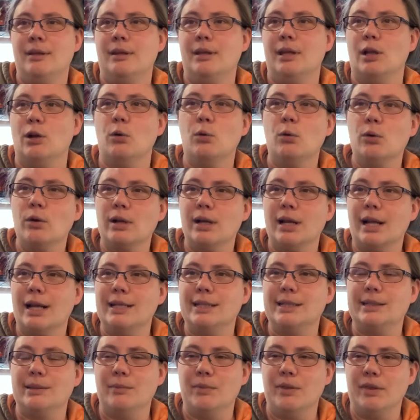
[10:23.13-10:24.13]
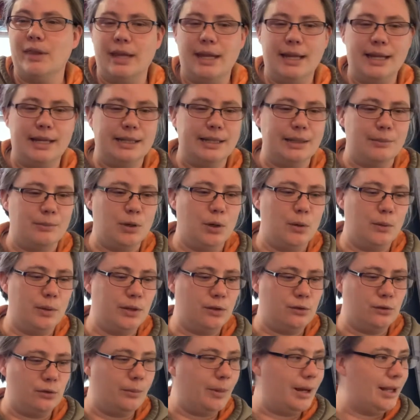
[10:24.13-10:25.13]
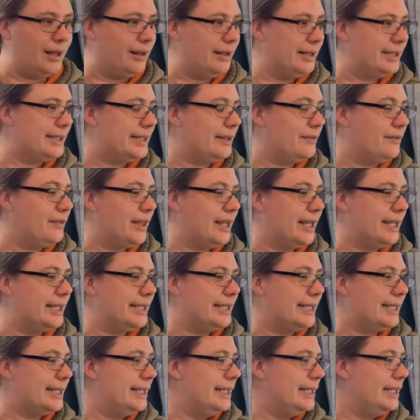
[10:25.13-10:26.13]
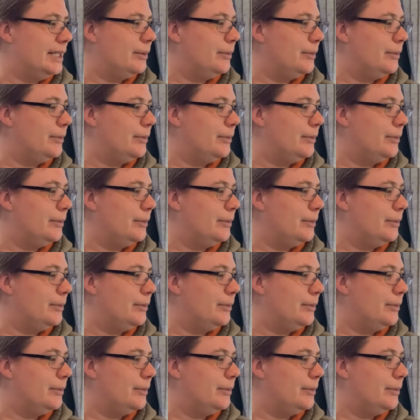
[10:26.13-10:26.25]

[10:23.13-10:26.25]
you know, organize some things. I'm going through my list of things that need